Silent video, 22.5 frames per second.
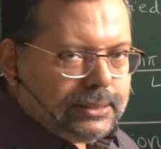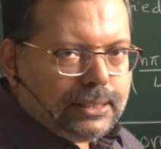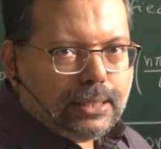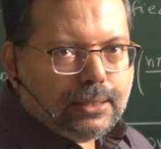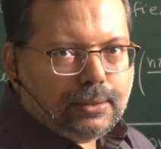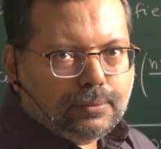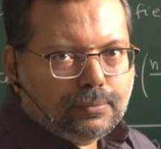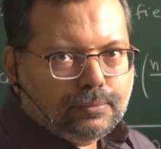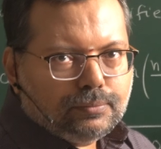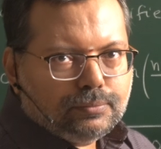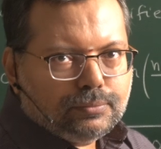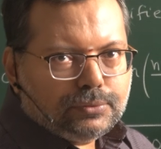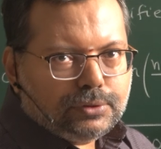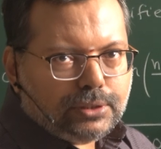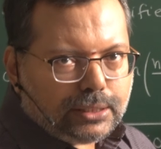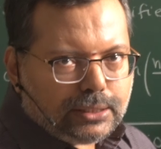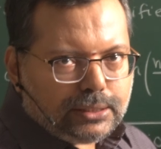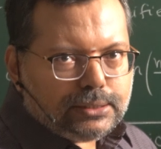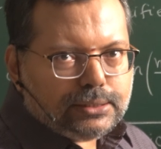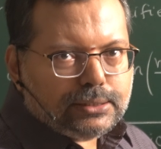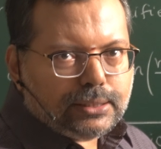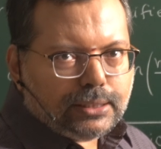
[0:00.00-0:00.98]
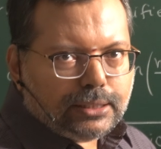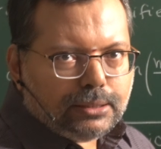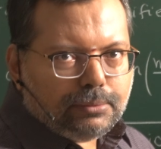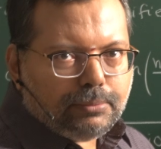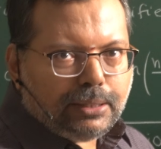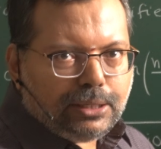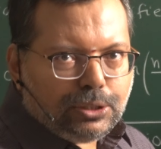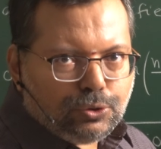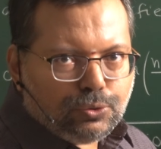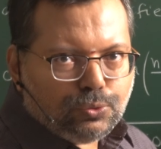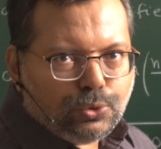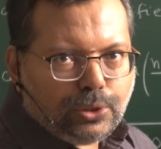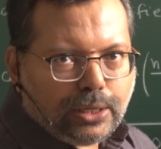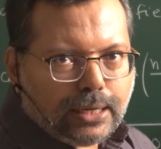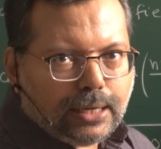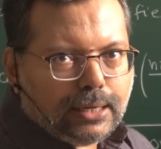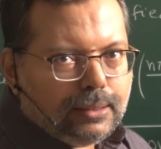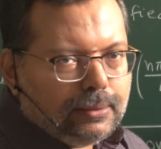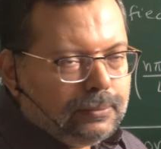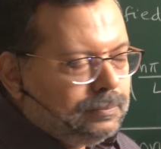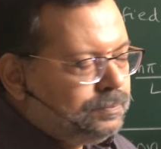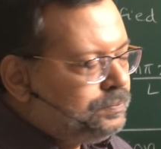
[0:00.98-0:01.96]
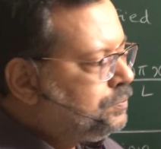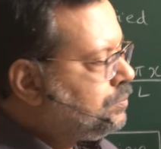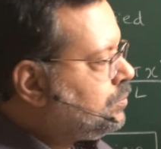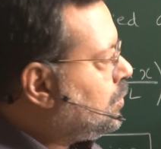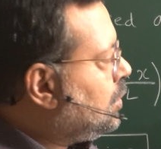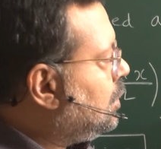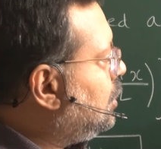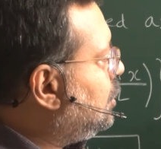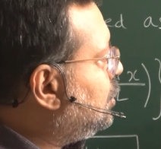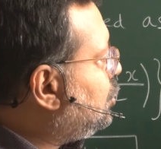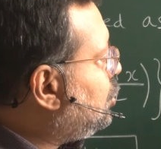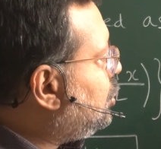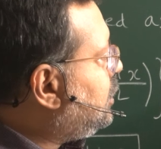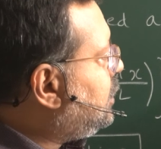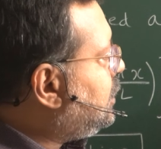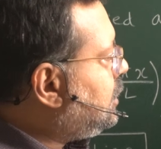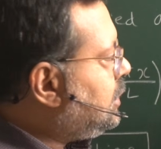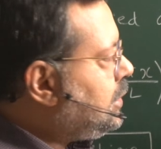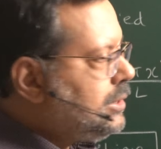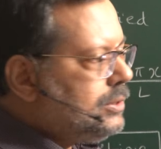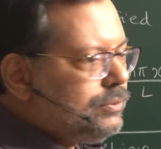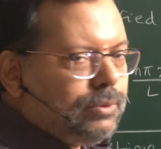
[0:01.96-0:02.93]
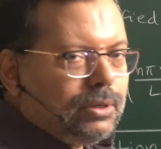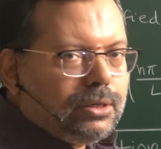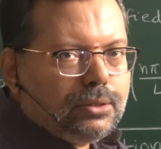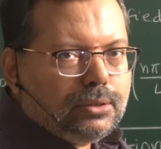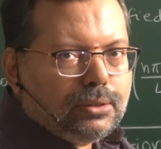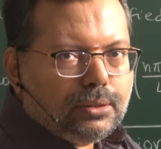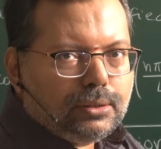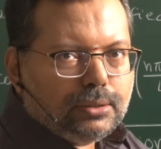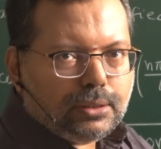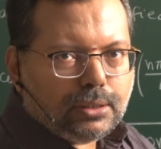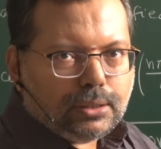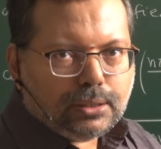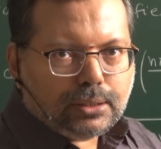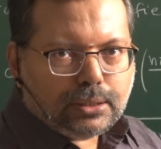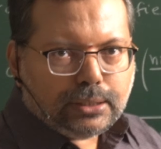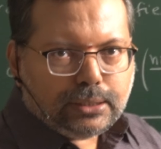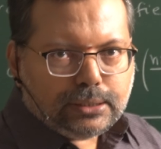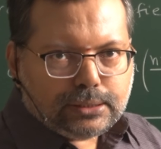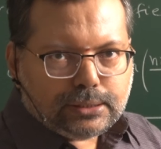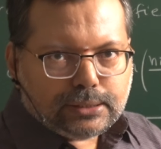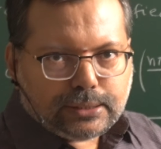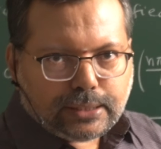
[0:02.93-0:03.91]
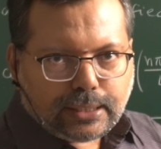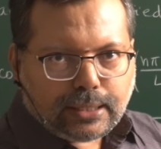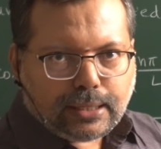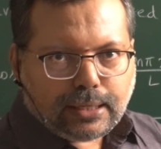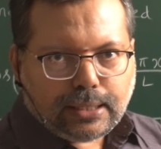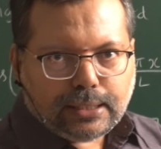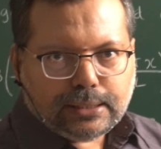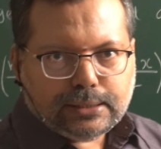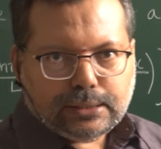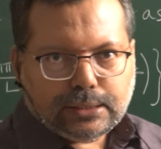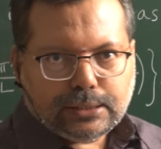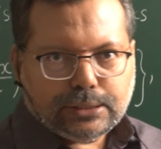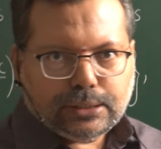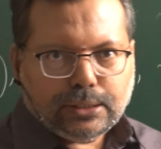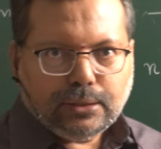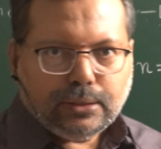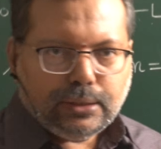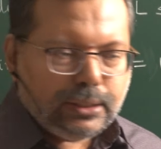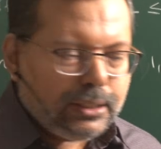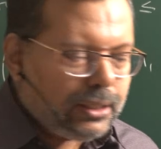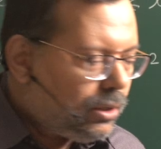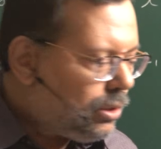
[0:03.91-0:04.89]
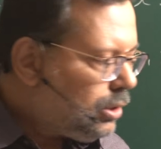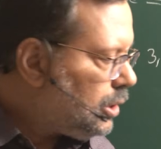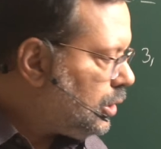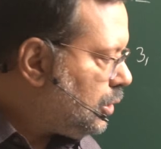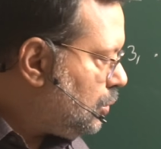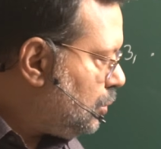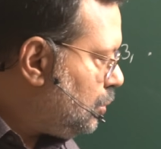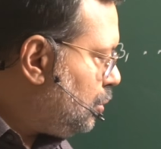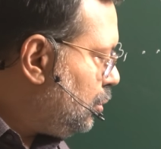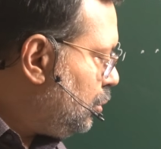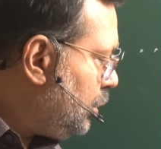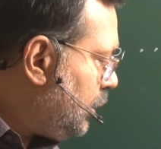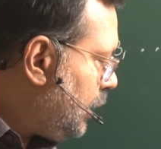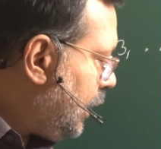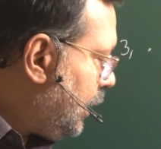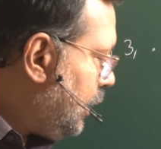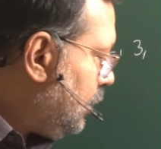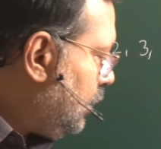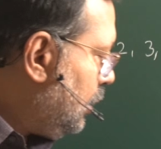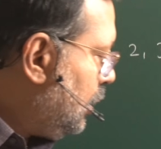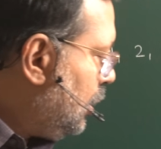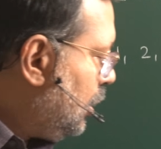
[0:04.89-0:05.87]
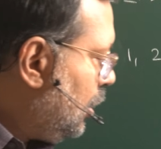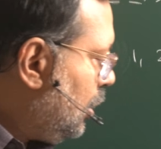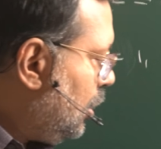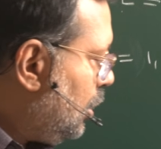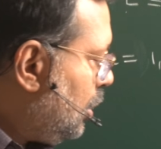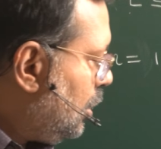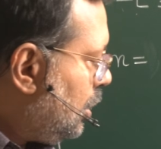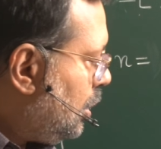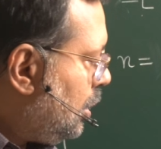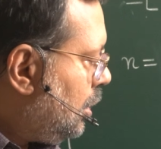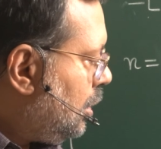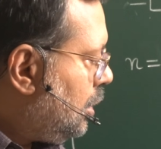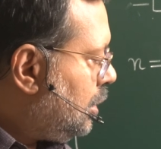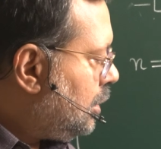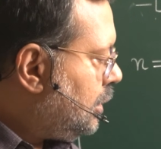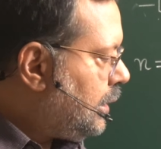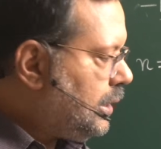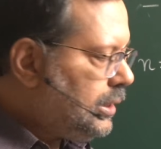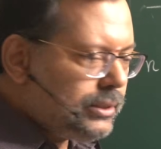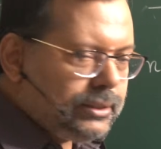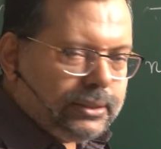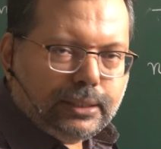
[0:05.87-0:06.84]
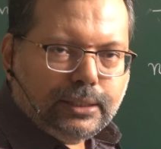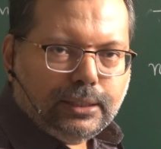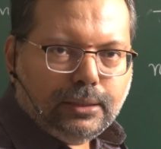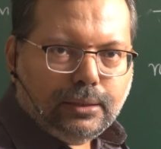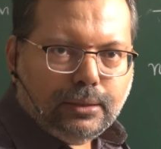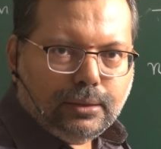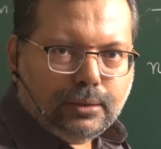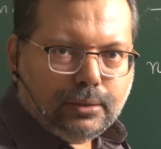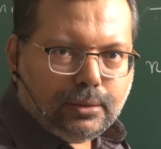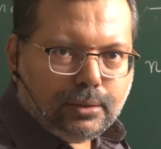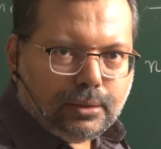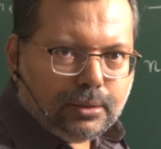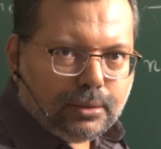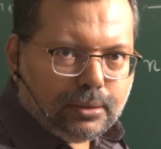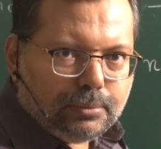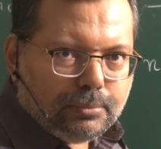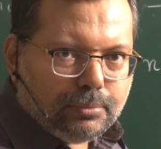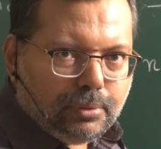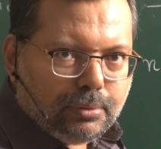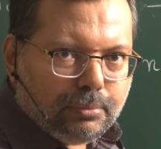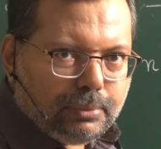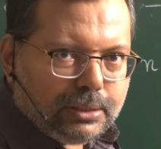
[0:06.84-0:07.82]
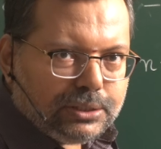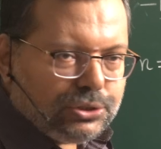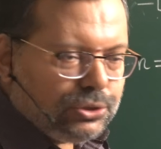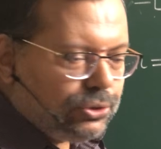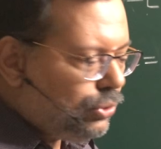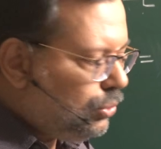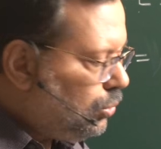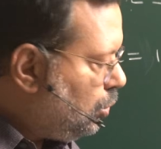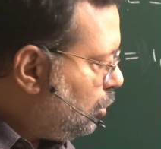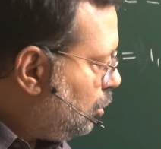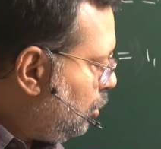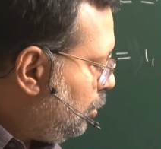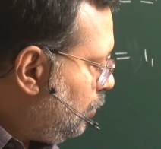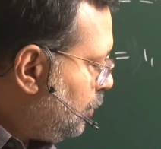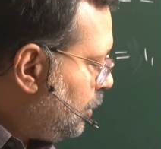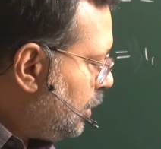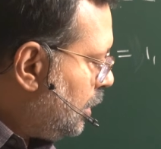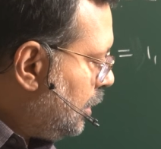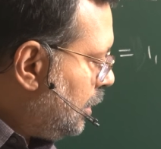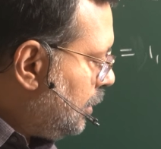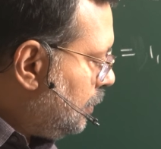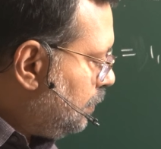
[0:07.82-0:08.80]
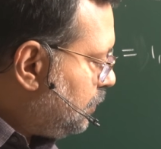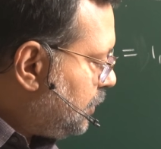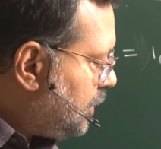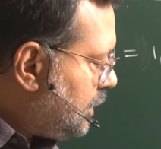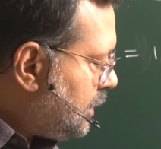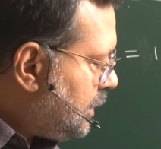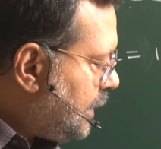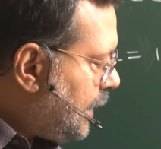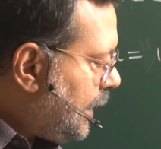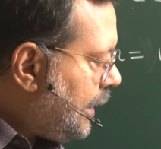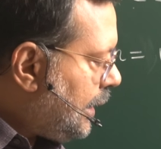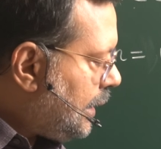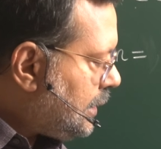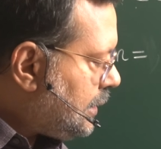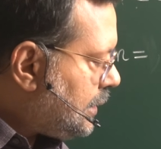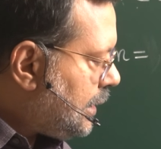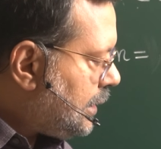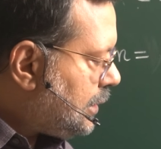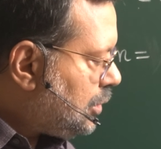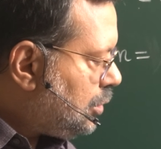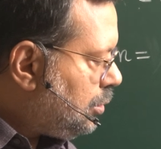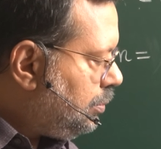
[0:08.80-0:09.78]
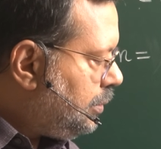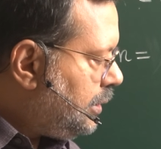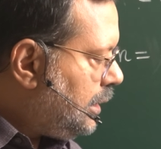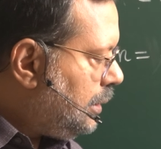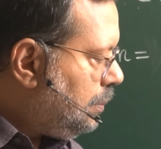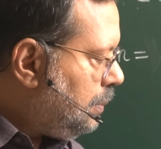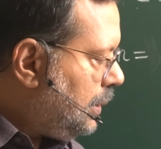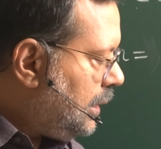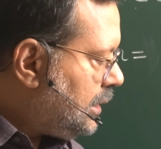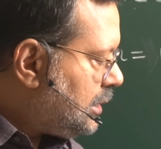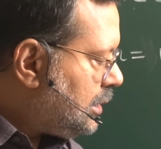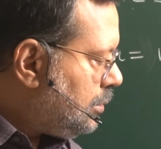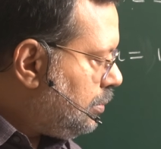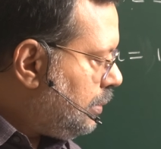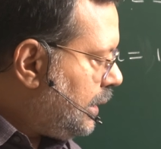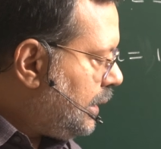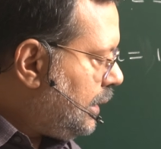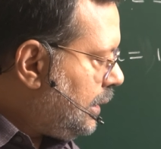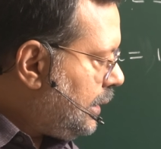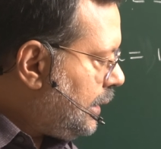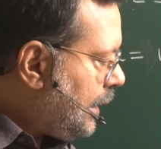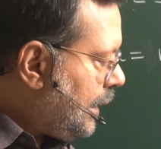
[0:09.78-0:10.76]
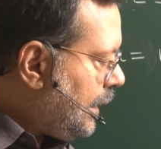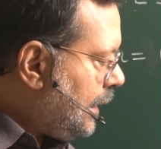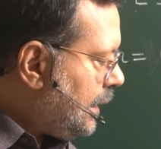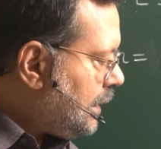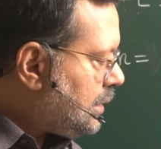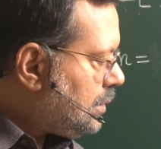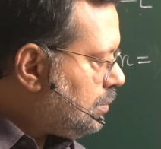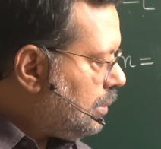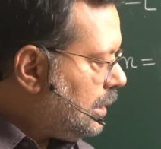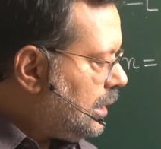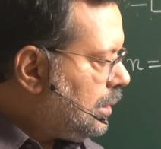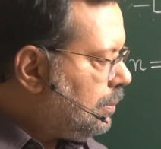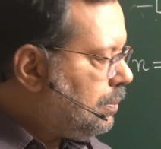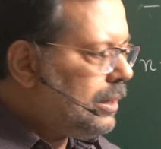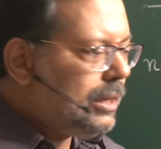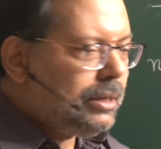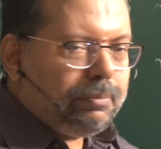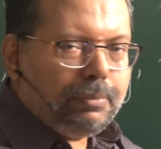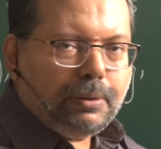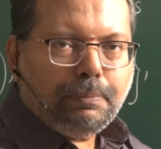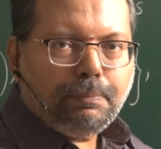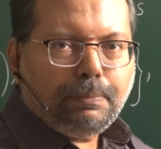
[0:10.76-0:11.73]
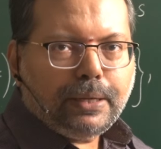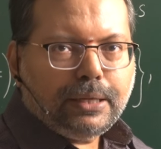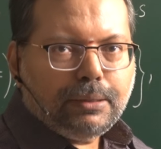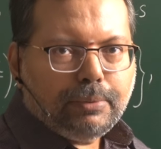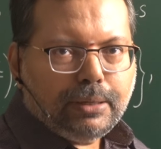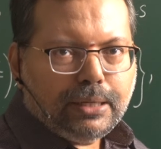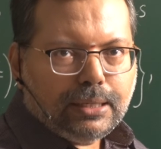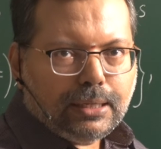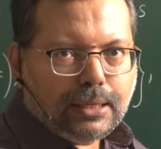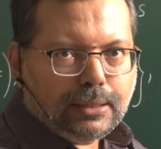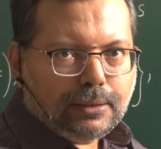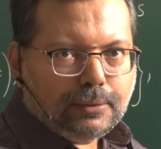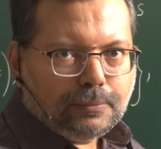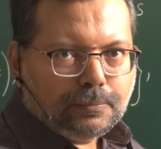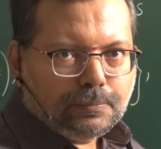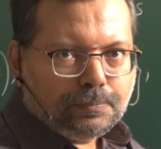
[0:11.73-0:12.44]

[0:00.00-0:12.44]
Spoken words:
L. That is nothing but 2L. So this is what is a generalization. In order to do that, there is nothing much to do. This nx has to be replaced by nx multiplied by pi by L.